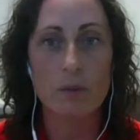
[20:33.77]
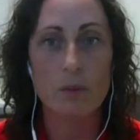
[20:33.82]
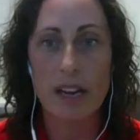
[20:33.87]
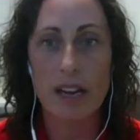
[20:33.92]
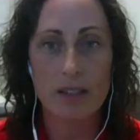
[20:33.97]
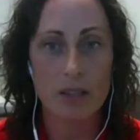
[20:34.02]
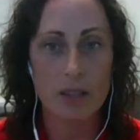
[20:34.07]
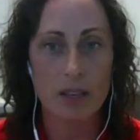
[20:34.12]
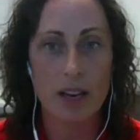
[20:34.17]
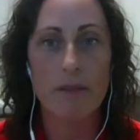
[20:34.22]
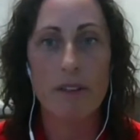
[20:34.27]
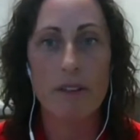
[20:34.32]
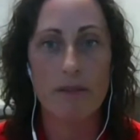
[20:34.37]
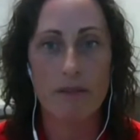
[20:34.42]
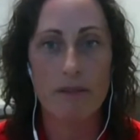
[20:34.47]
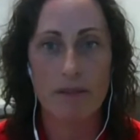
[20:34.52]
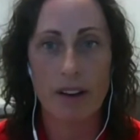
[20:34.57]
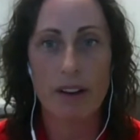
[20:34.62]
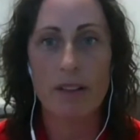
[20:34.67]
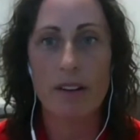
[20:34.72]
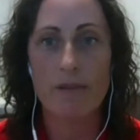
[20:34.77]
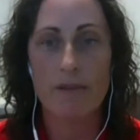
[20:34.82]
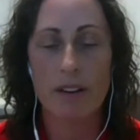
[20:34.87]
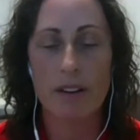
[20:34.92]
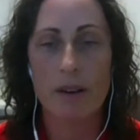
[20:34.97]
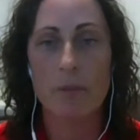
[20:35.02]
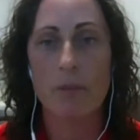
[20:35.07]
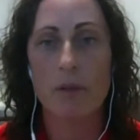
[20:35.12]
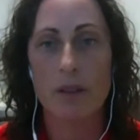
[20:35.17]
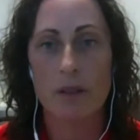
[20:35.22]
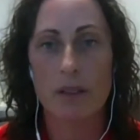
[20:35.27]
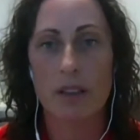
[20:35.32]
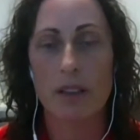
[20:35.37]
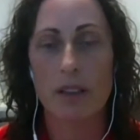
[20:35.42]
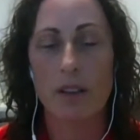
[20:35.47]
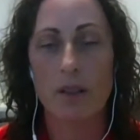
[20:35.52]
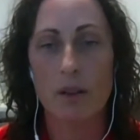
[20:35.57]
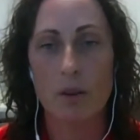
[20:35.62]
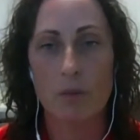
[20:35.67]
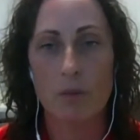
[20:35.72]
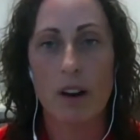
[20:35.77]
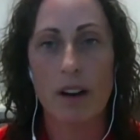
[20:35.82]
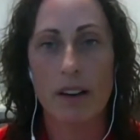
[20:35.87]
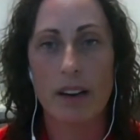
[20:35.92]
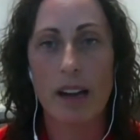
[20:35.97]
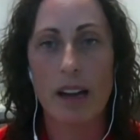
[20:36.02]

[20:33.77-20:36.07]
We actually have a very, very particular one.